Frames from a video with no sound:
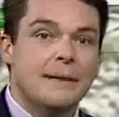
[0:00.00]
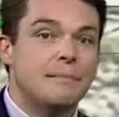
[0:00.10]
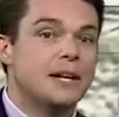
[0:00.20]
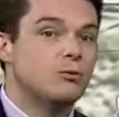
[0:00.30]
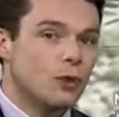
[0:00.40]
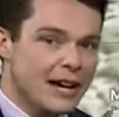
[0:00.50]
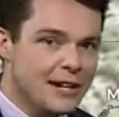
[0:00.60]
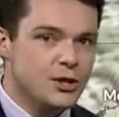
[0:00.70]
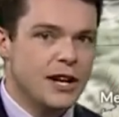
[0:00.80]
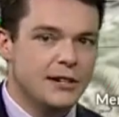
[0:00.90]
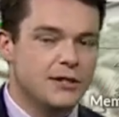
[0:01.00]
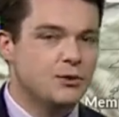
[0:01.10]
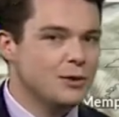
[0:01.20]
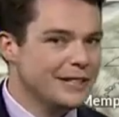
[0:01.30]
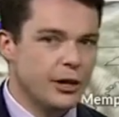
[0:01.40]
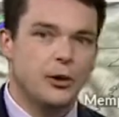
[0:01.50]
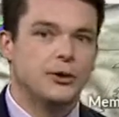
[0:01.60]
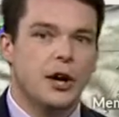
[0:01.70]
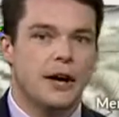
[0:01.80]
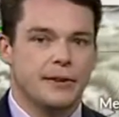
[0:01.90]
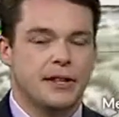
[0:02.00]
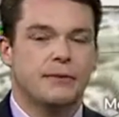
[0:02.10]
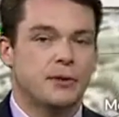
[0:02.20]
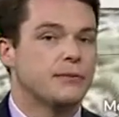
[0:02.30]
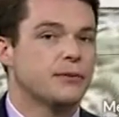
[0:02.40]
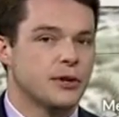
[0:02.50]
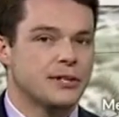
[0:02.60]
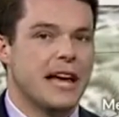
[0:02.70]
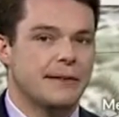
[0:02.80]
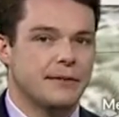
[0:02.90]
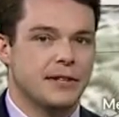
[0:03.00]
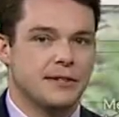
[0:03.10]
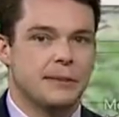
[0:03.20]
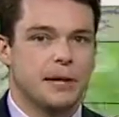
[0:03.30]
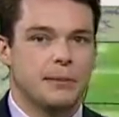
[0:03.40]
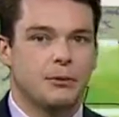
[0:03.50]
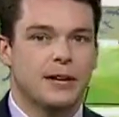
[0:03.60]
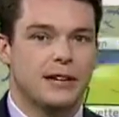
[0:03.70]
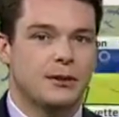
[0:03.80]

But rain chances really hold off, I think, for the first half of this upcoming week.